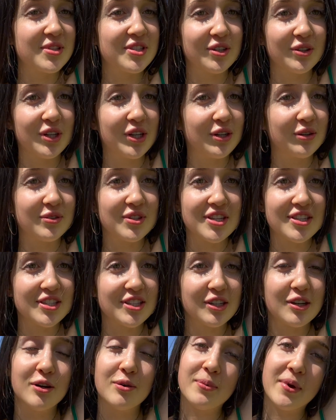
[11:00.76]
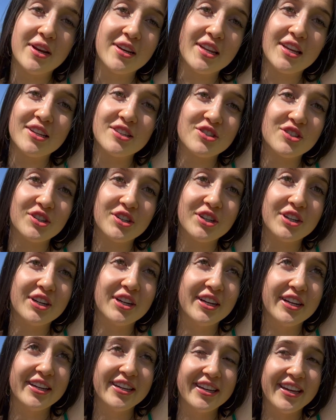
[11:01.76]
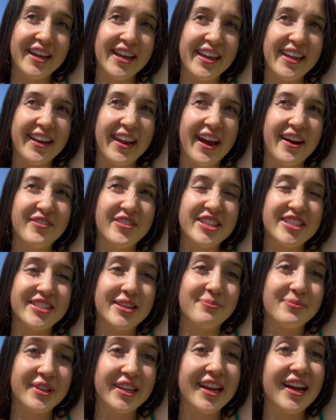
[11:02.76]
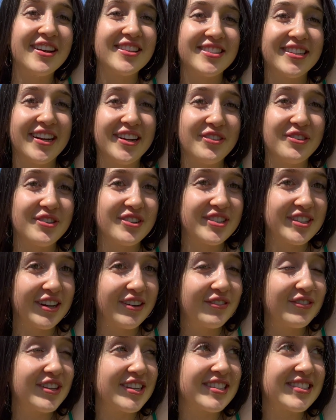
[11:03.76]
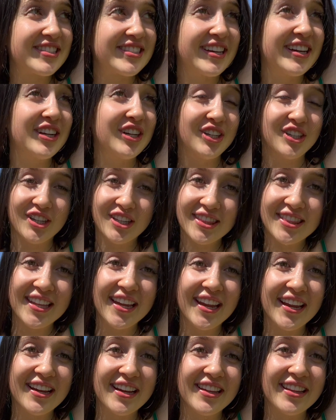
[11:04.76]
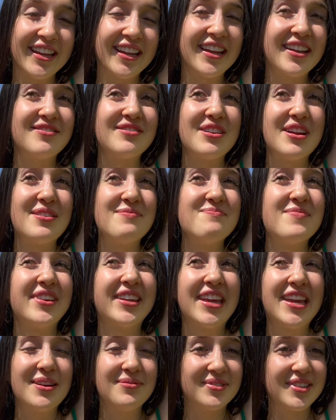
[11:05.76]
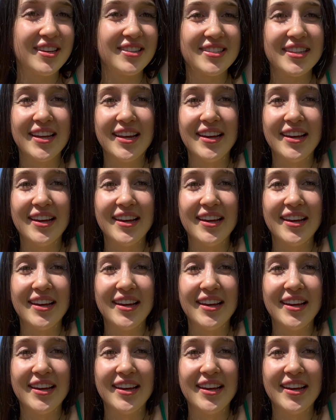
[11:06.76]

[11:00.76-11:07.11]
are egotistical by nature, and having something outside of yourself is a good thing. Like, it keeps us